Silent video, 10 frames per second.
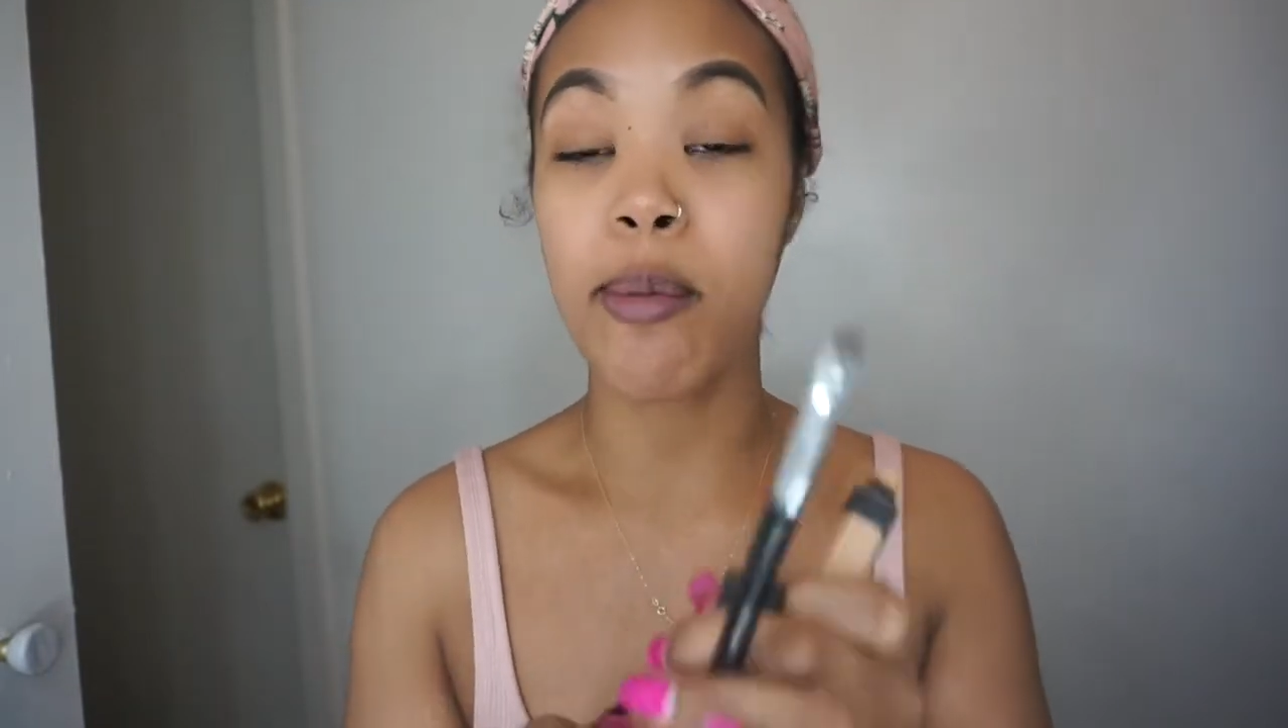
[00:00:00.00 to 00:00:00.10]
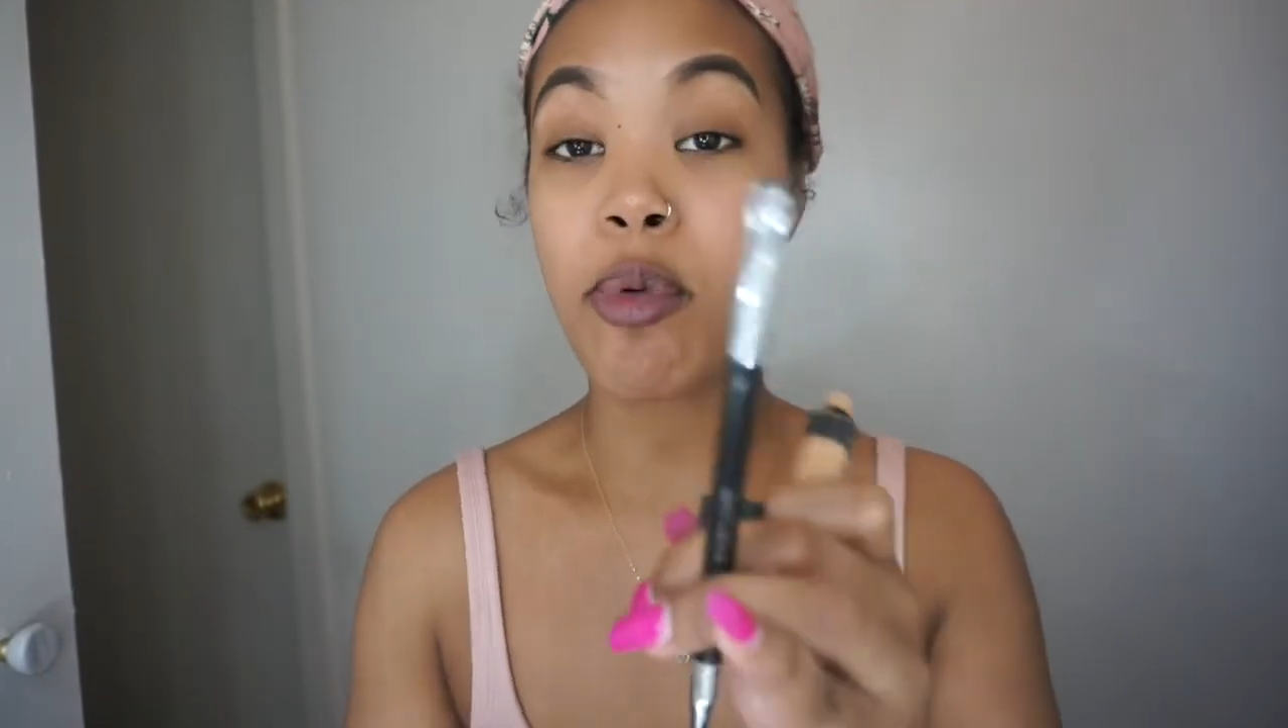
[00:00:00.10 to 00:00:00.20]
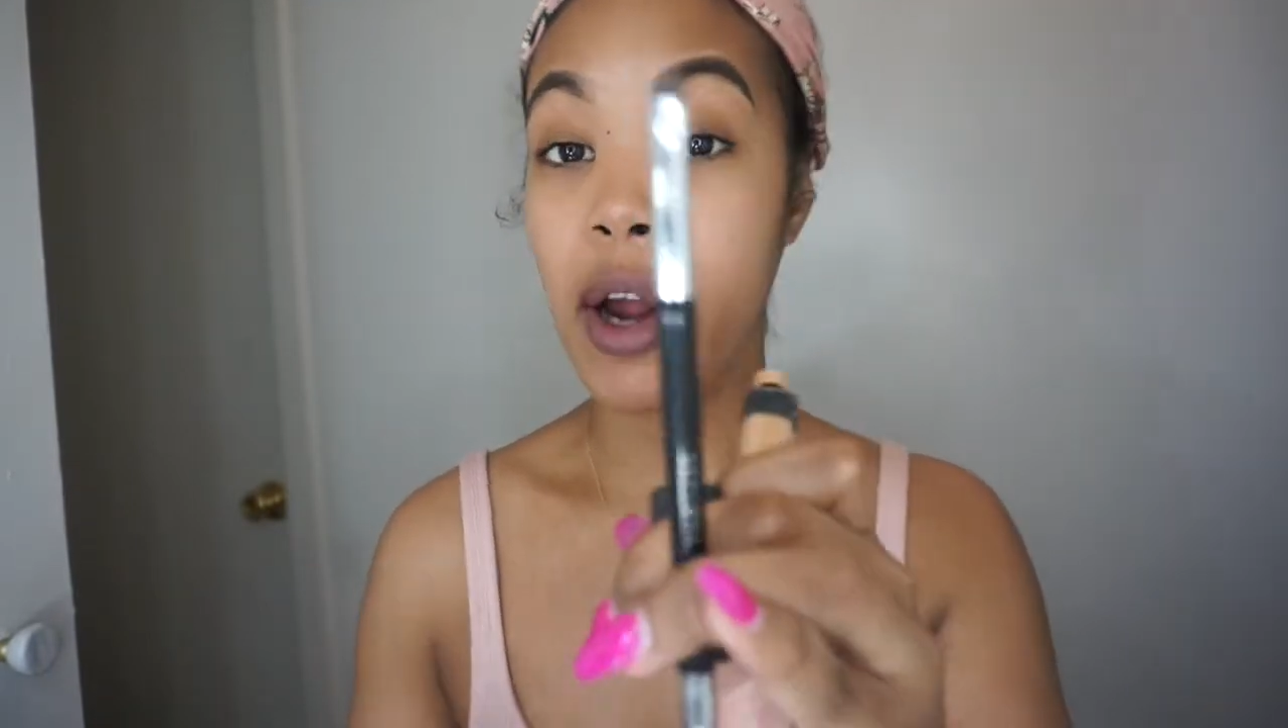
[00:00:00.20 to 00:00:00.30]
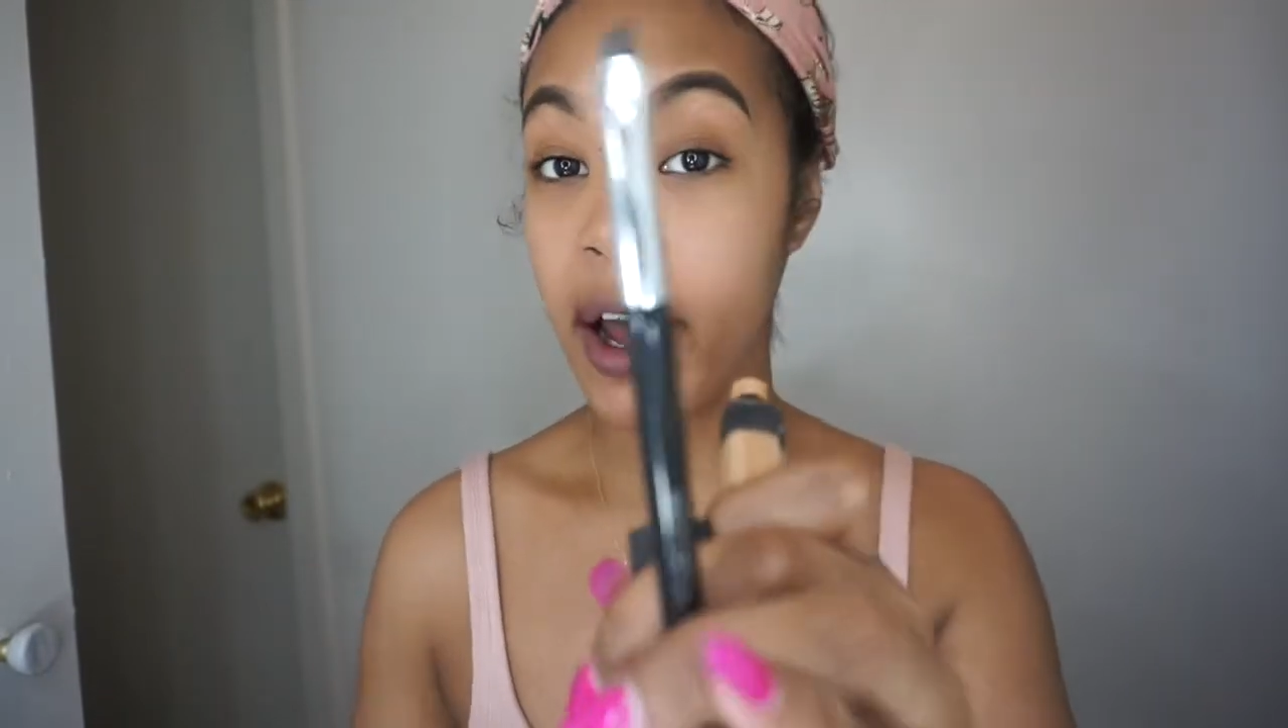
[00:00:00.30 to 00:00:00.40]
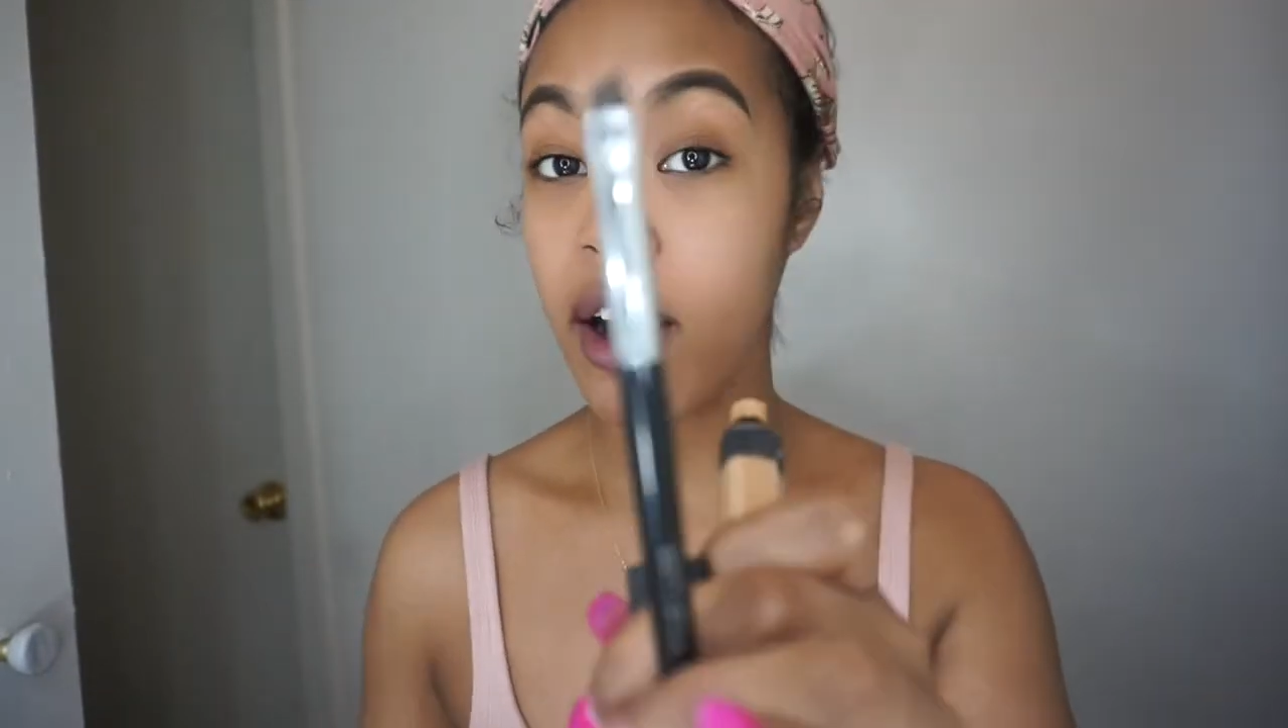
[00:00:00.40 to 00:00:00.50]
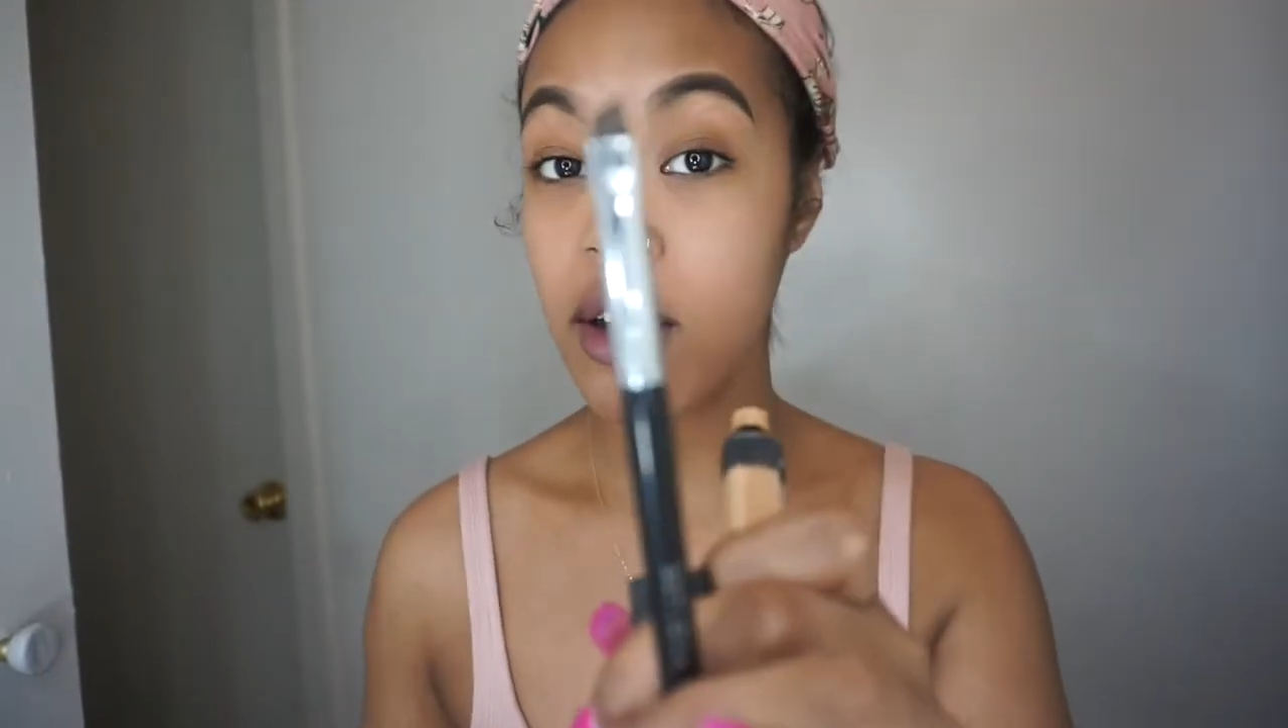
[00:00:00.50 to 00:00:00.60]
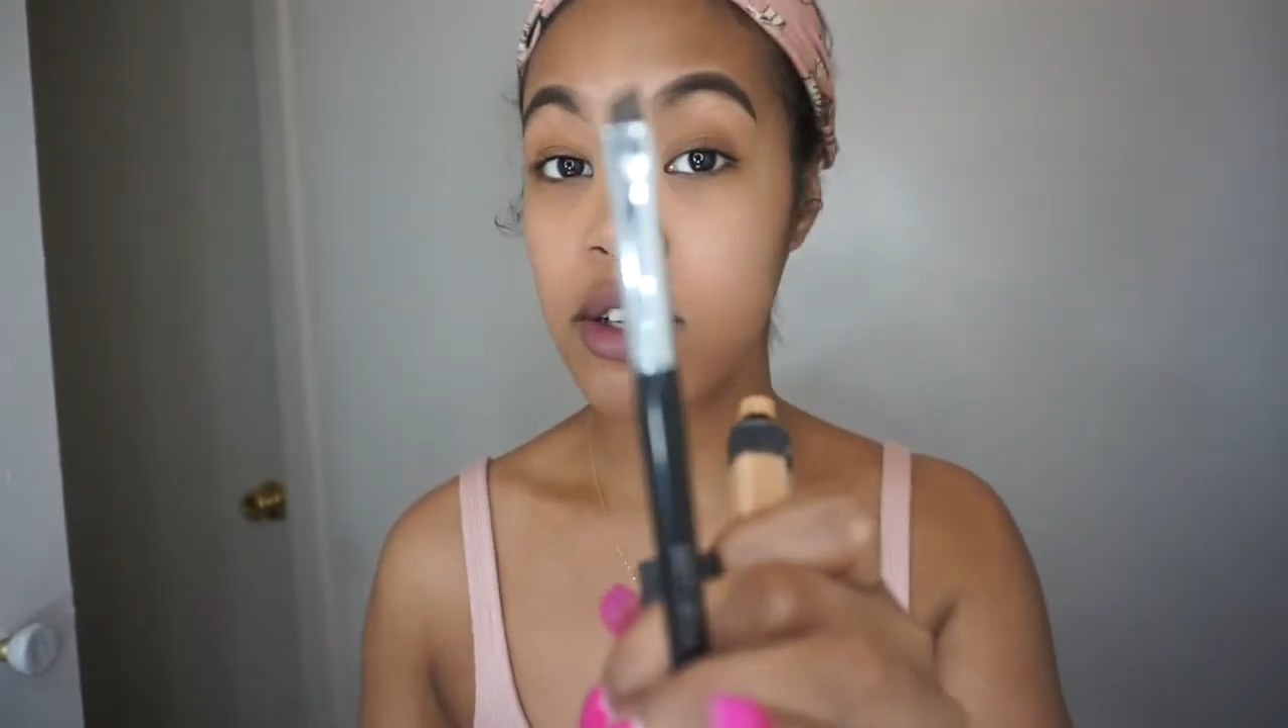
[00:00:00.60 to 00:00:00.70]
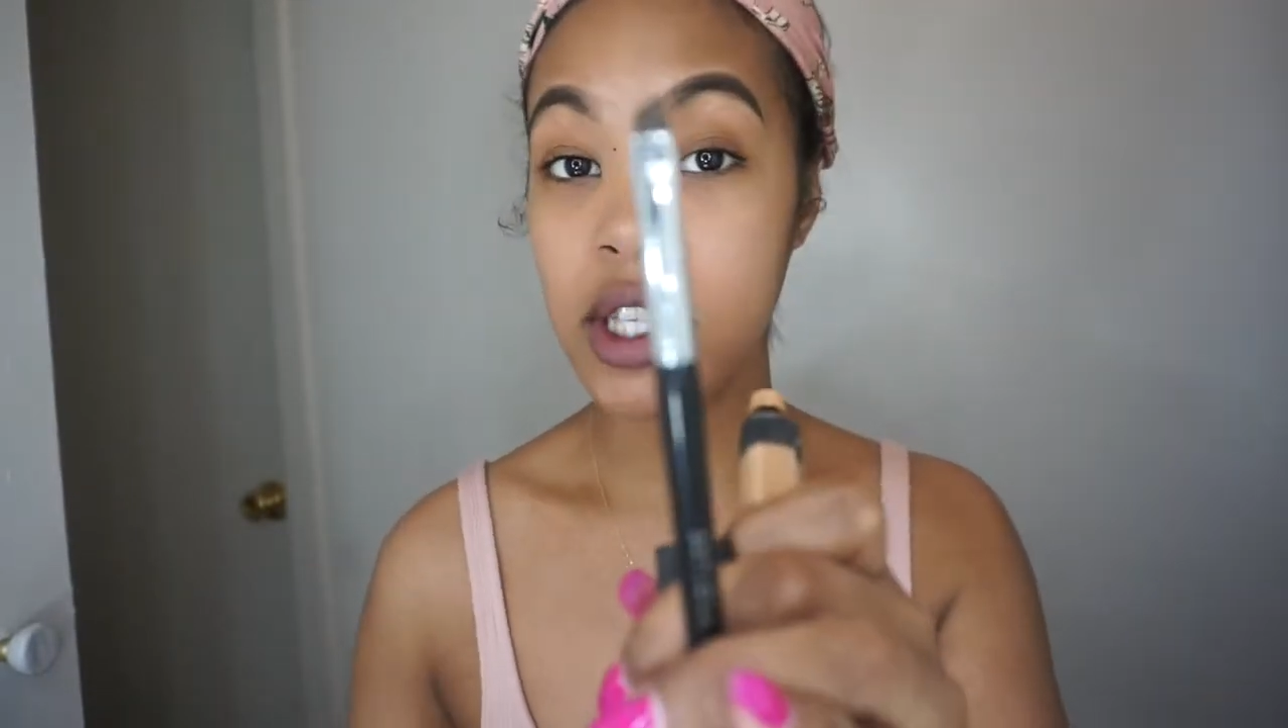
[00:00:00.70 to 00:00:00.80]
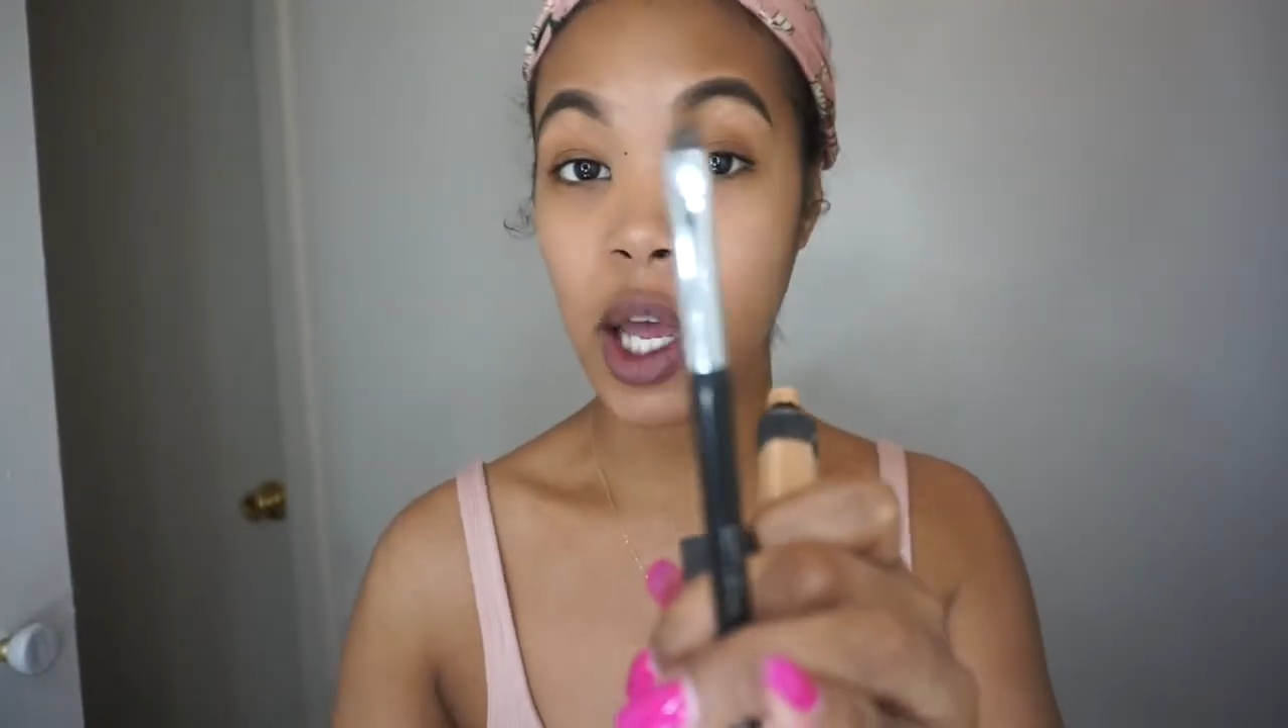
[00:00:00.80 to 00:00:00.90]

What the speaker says: brows